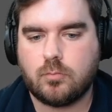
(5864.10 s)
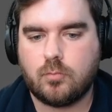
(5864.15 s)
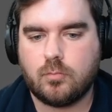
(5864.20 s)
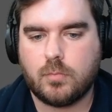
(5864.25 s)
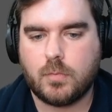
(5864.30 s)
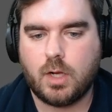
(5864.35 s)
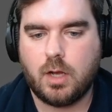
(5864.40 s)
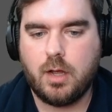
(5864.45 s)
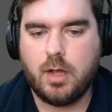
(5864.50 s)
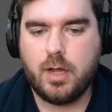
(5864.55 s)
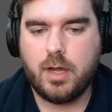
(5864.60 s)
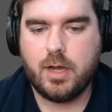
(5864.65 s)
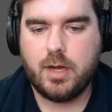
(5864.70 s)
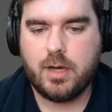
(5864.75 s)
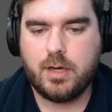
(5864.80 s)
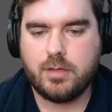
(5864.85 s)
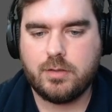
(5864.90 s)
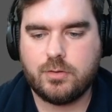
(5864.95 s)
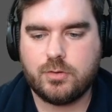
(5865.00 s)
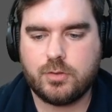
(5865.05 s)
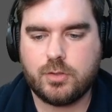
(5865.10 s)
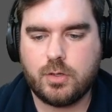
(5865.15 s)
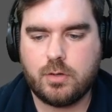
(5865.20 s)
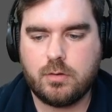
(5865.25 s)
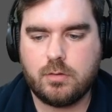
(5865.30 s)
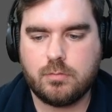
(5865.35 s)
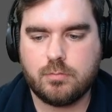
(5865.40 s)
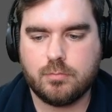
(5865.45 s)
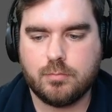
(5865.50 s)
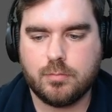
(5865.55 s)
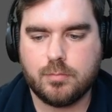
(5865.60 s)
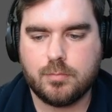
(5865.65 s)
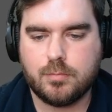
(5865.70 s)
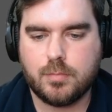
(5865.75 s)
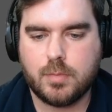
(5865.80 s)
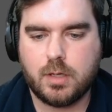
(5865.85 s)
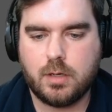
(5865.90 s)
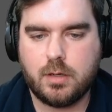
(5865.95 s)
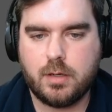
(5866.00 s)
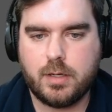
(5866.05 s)
I don't
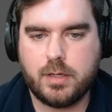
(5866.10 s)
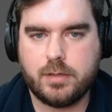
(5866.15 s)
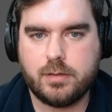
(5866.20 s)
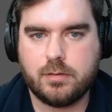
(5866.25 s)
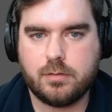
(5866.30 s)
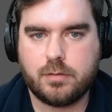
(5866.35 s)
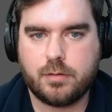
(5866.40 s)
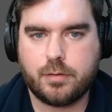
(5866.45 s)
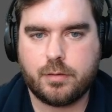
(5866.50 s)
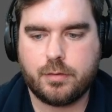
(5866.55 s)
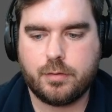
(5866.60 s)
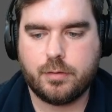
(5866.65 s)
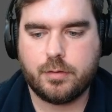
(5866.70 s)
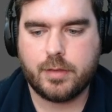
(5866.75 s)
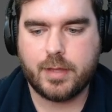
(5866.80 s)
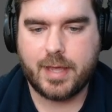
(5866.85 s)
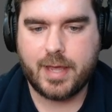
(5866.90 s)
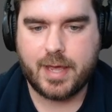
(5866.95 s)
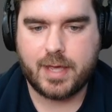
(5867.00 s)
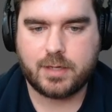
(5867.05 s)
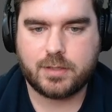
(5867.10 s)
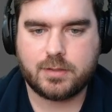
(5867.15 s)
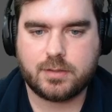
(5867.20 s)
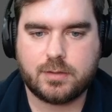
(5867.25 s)
mind that.